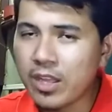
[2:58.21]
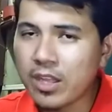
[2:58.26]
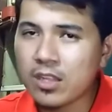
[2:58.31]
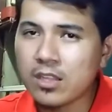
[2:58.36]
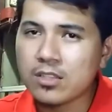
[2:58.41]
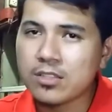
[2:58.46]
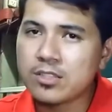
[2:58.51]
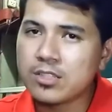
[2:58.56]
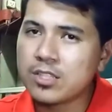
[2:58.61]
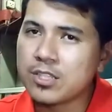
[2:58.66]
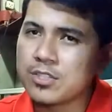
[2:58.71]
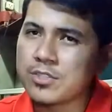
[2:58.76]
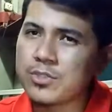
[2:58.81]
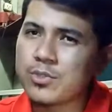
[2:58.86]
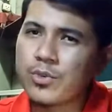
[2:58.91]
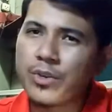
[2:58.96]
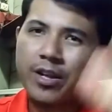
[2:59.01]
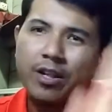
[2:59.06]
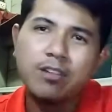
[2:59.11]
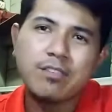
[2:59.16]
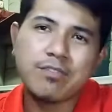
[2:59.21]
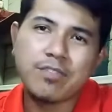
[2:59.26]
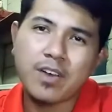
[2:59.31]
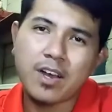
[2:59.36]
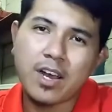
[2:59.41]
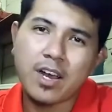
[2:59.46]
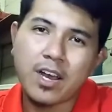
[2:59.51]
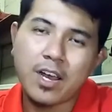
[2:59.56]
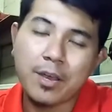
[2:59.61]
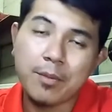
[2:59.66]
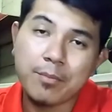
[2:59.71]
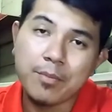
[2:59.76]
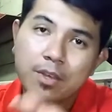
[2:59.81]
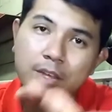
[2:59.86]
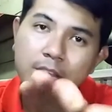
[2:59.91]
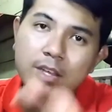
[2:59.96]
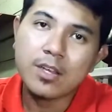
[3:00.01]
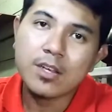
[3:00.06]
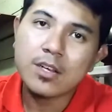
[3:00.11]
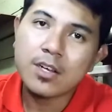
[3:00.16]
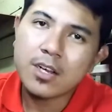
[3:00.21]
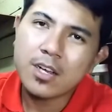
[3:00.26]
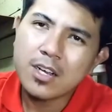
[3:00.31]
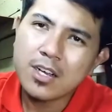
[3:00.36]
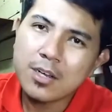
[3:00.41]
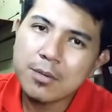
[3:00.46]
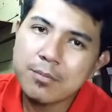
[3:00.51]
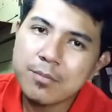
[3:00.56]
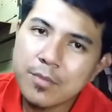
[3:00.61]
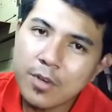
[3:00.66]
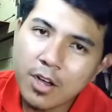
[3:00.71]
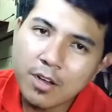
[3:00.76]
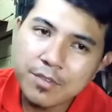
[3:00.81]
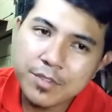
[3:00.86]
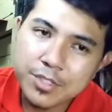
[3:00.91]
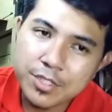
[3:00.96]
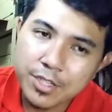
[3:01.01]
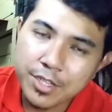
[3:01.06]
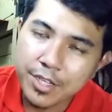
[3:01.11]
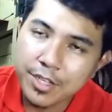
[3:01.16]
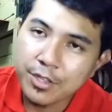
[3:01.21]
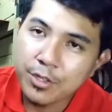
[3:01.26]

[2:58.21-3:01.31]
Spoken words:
L6 or L5, obviously